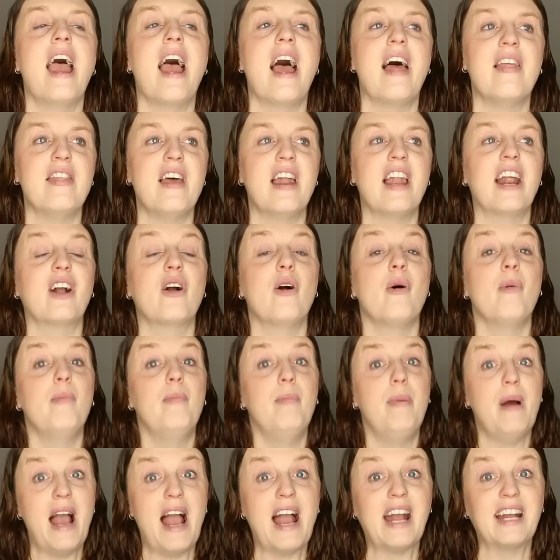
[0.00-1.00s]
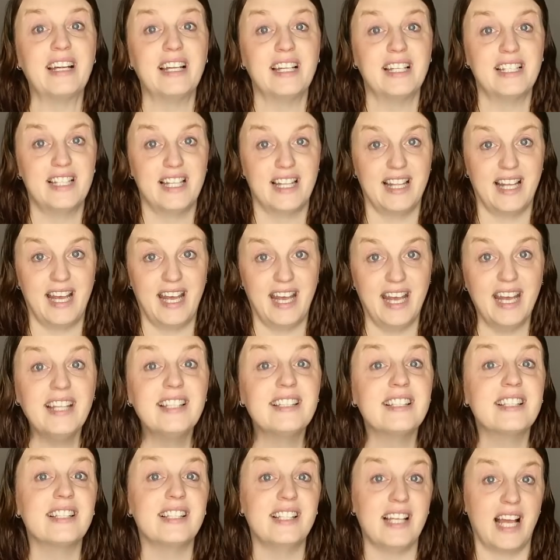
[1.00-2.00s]
and then I go back to the
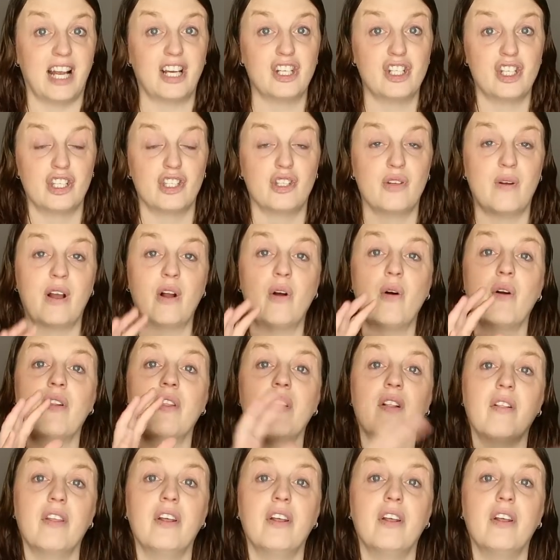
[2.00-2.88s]
kids section so I go to the